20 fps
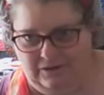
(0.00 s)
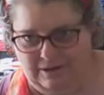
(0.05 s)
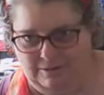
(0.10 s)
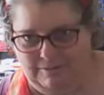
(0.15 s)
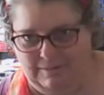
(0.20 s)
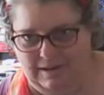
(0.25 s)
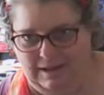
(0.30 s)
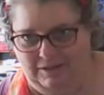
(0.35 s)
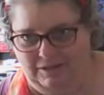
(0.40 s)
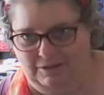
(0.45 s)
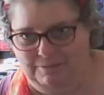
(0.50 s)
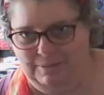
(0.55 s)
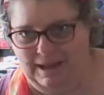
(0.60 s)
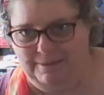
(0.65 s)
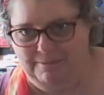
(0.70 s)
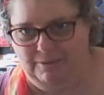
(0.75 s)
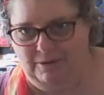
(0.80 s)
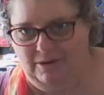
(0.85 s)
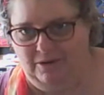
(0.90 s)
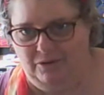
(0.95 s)
some other
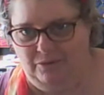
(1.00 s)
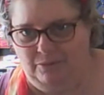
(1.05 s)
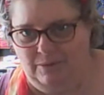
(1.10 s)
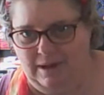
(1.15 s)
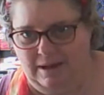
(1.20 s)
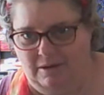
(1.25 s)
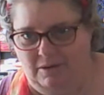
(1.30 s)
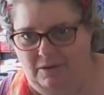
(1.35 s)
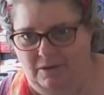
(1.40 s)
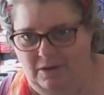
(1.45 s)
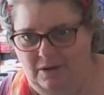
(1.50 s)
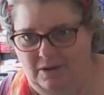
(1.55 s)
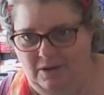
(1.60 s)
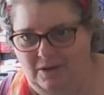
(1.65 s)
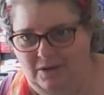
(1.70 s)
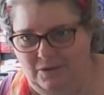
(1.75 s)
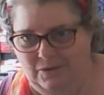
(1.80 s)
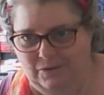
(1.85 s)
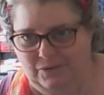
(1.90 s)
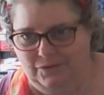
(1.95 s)
people as well.
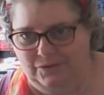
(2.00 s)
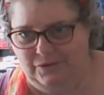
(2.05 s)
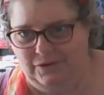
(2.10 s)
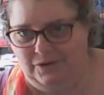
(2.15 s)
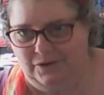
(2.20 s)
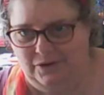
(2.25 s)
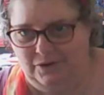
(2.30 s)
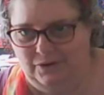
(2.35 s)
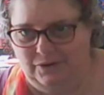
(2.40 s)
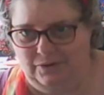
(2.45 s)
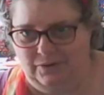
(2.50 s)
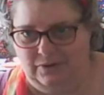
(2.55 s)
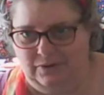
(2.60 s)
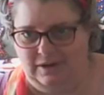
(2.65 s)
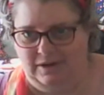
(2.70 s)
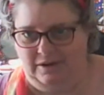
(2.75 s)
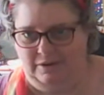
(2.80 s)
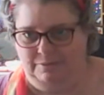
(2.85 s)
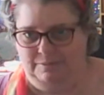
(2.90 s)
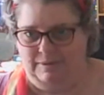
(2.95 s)
So,
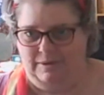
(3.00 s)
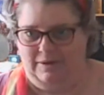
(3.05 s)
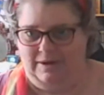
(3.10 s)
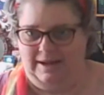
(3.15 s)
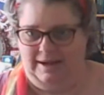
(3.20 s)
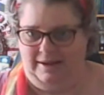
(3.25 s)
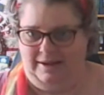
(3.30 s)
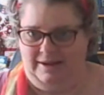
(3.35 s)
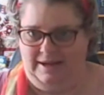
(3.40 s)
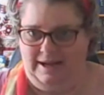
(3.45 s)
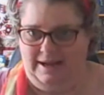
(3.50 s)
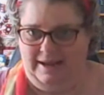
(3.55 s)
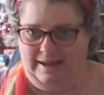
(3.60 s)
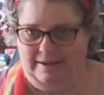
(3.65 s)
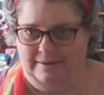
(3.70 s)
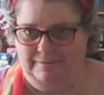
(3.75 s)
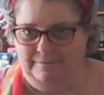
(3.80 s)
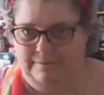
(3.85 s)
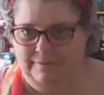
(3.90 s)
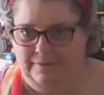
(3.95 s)
and the pilot,
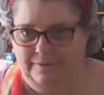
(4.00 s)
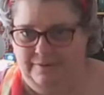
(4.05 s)
yeah.